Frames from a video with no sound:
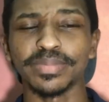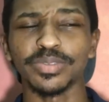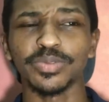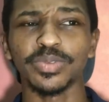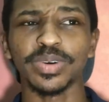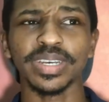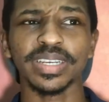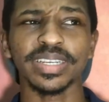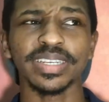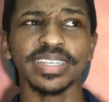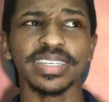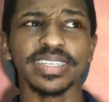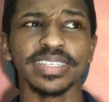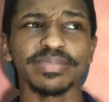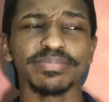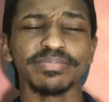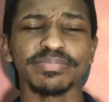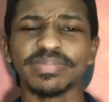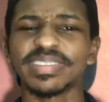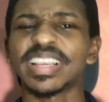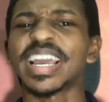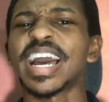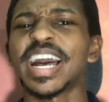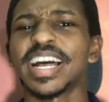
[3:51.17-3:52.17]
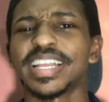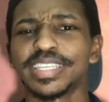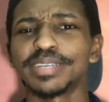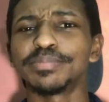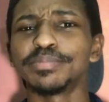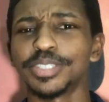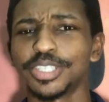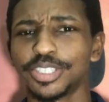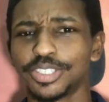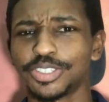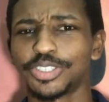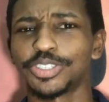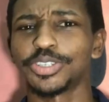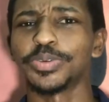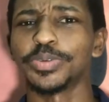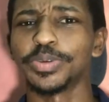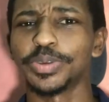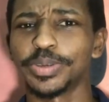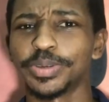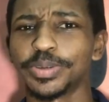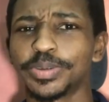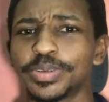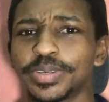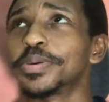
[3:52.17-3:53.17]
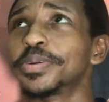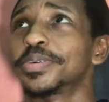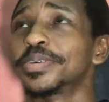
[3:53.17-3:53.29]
What? Let me just show you.